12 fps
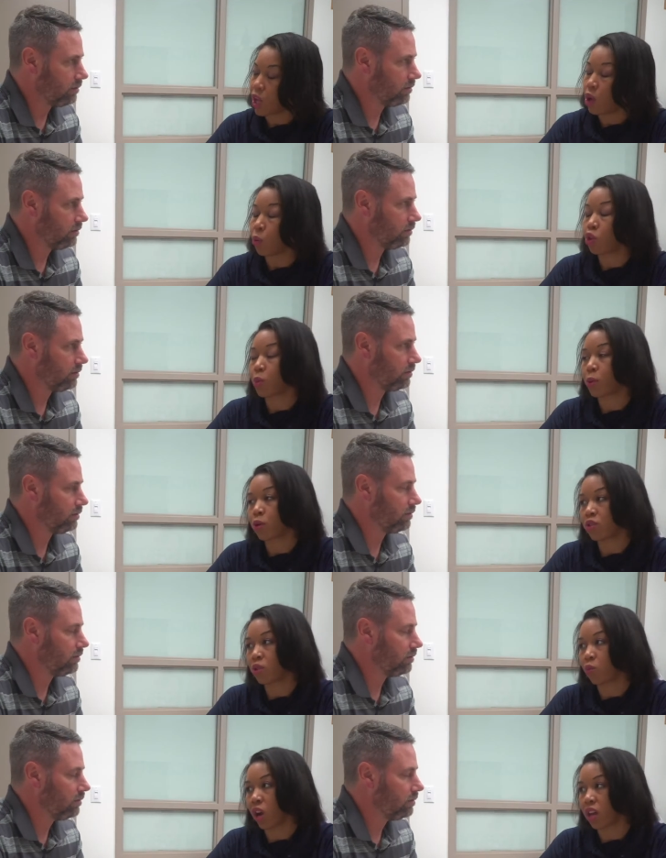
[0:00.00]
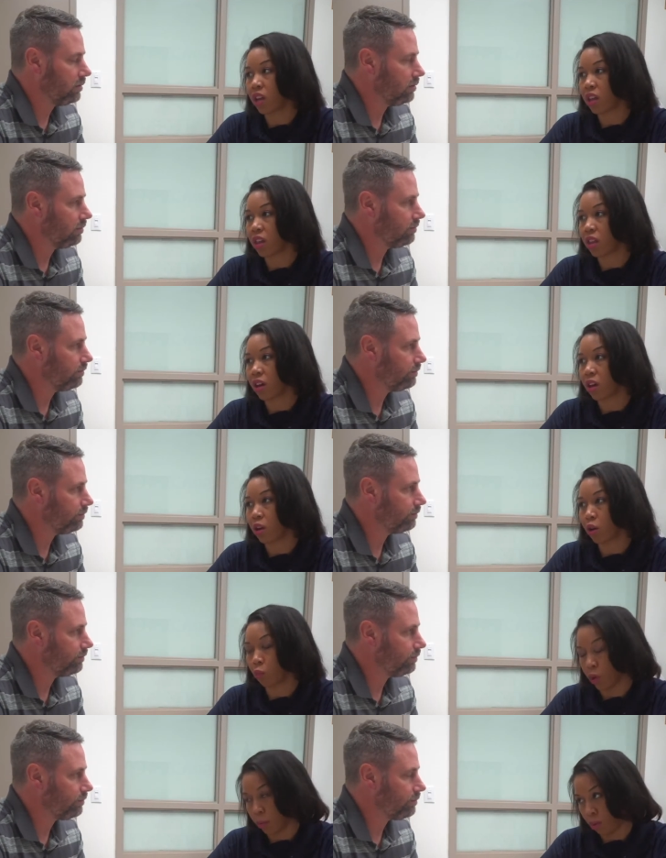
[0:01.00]
Speaker 1: Well, the person writing the
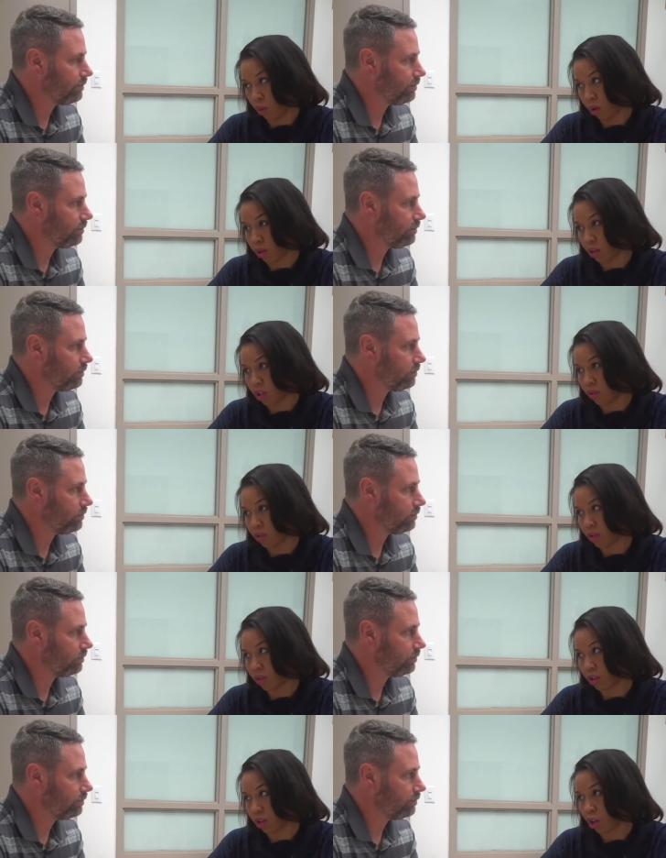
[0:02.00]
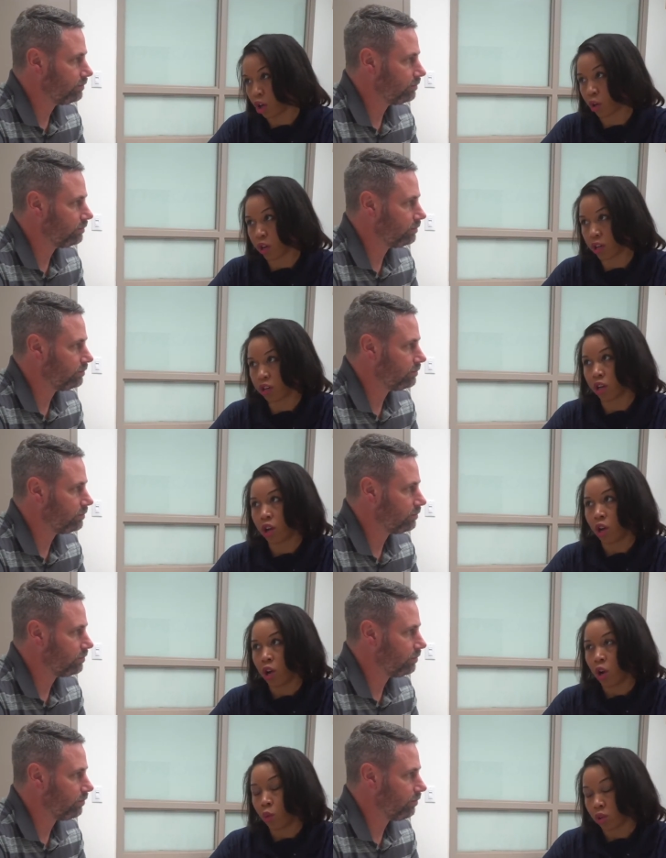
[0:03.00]
report uses the current
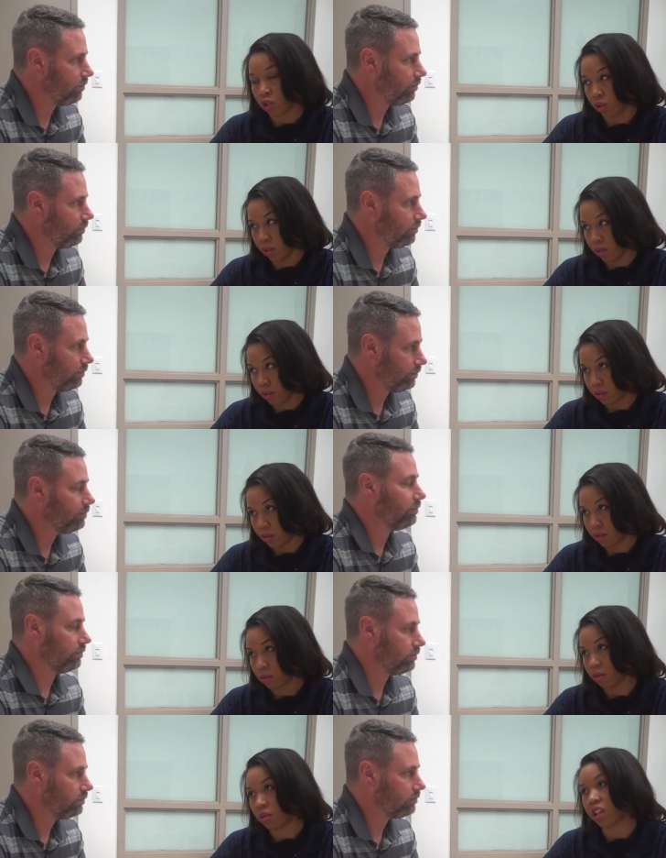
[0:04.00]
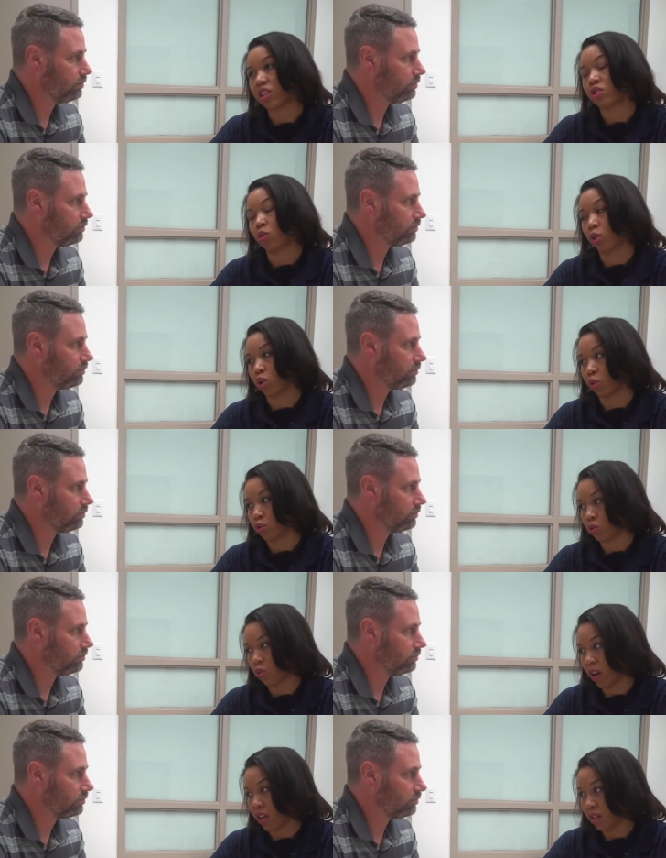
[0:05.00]
results, the historical
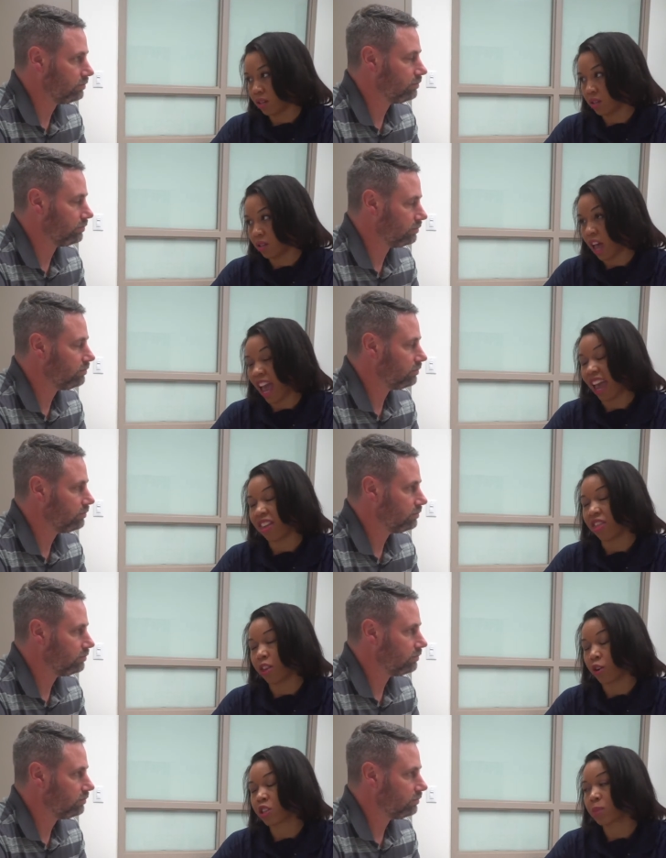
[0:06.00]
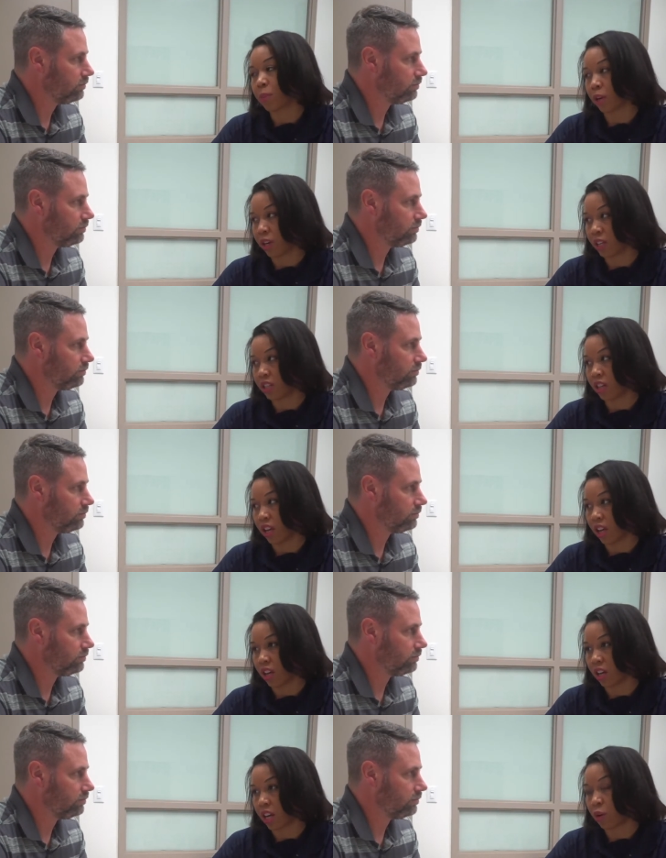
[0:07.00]
trends, and their experience
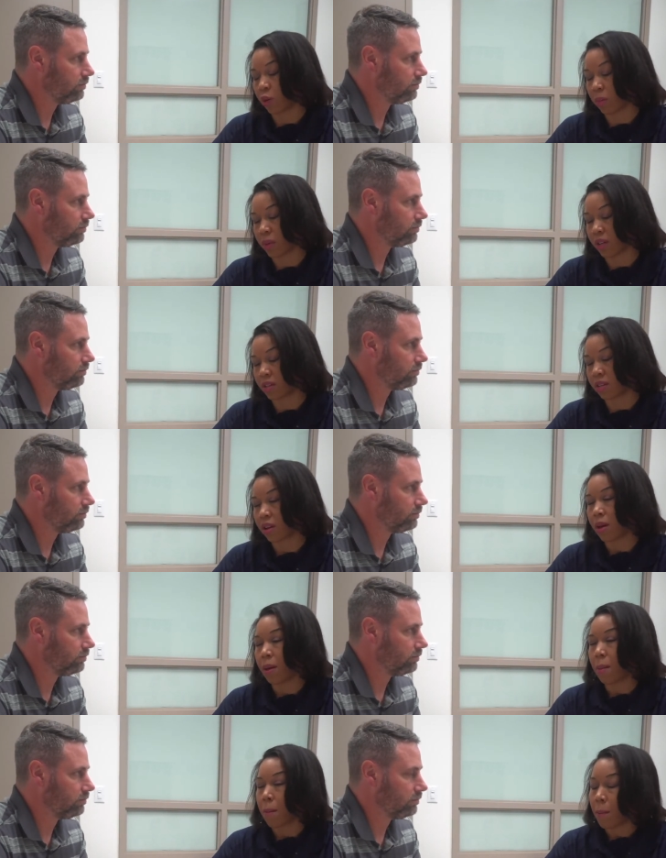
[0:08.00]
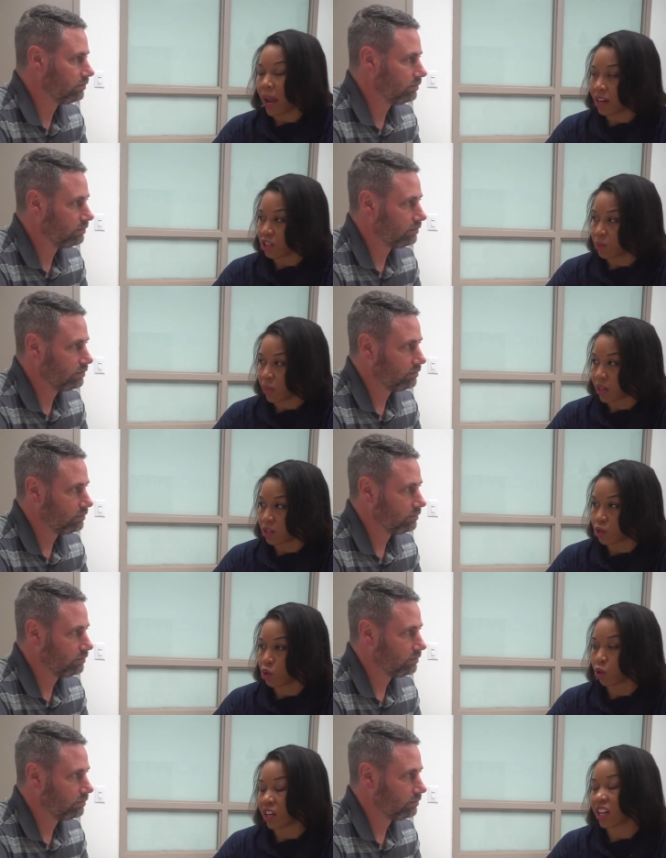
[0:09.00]
in equipment management
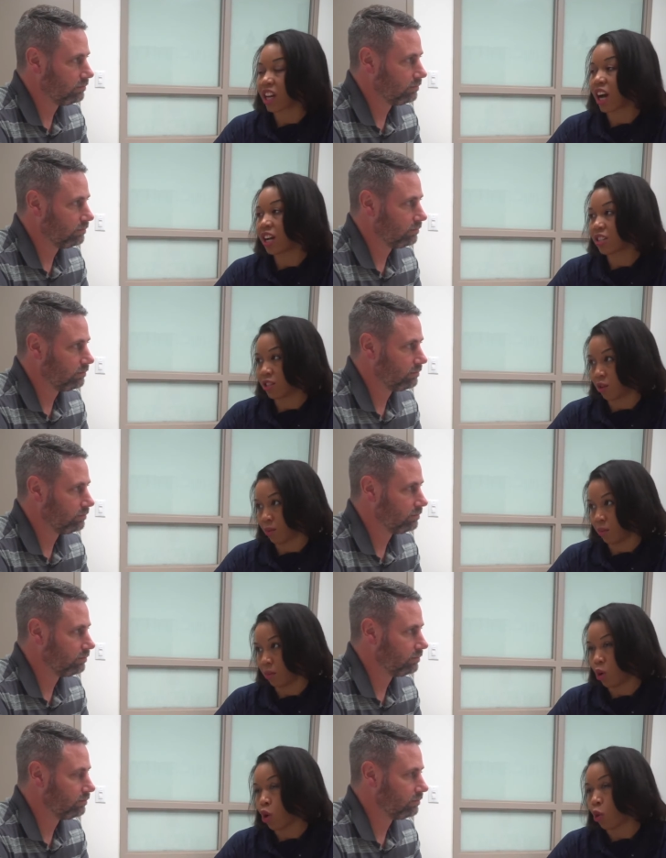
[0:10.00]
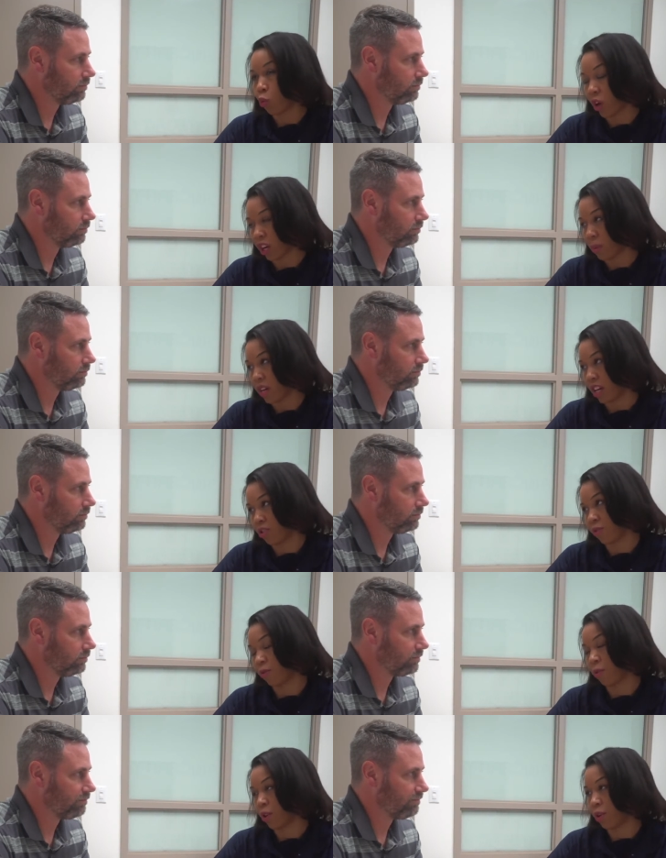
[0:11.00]
to create a custom
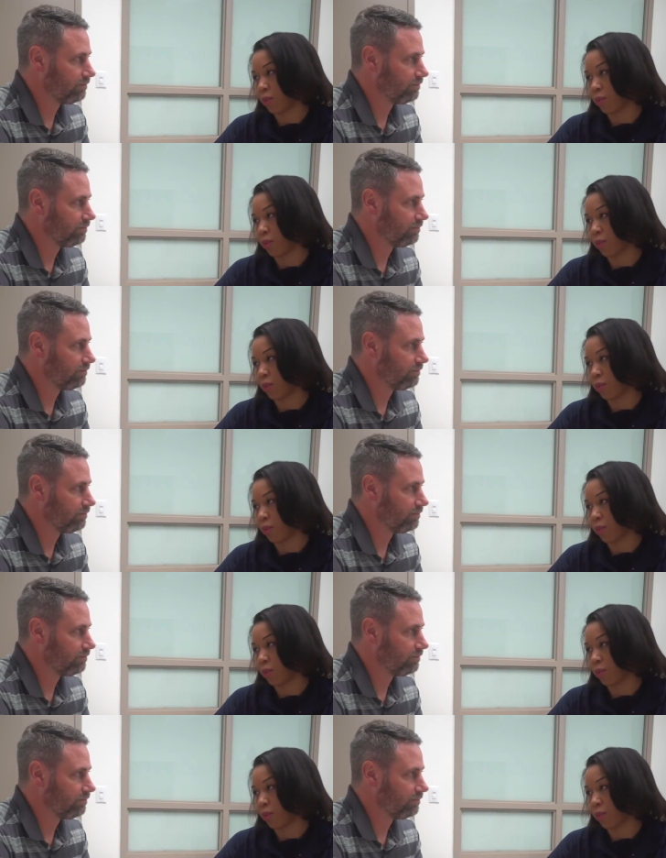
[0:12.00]
recommendation for you.